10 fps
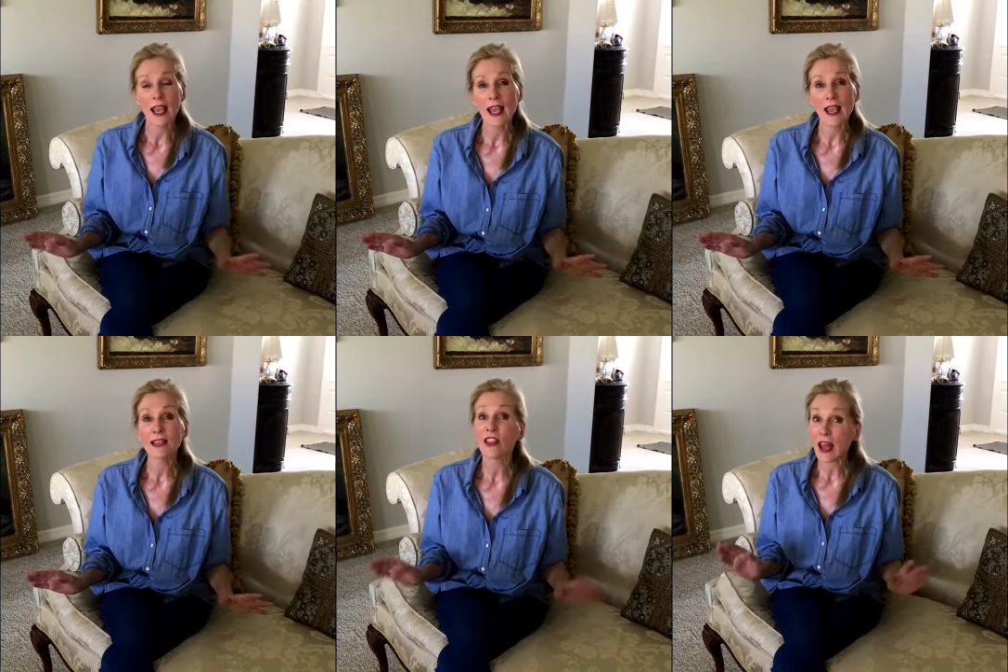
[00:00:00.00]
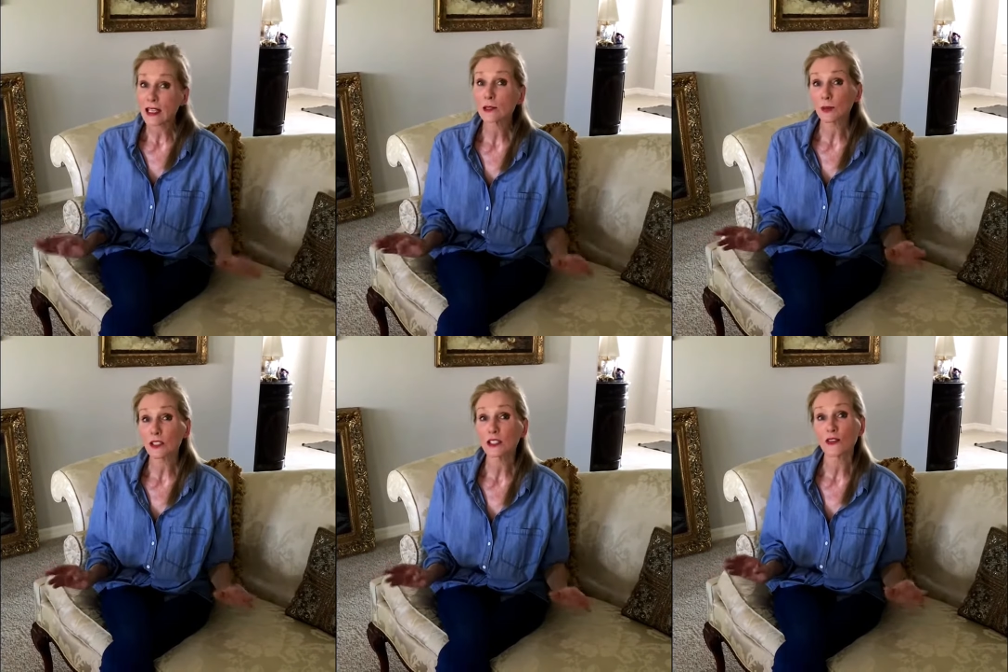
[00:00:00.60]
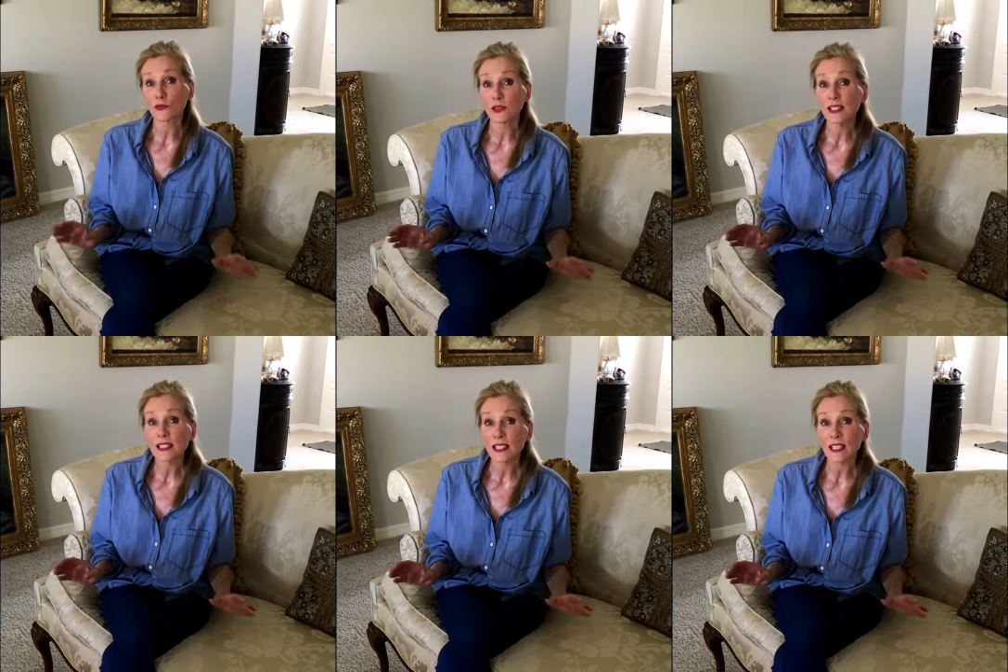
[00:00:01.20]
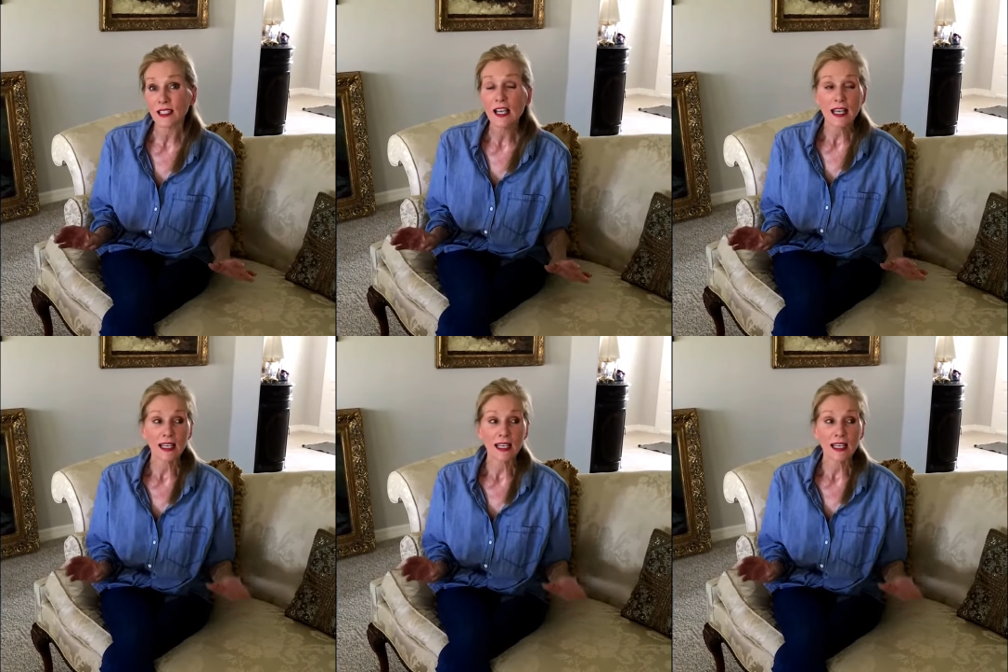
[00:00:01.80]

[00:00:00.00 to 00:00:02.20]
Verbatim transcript: and that is because of Riesian.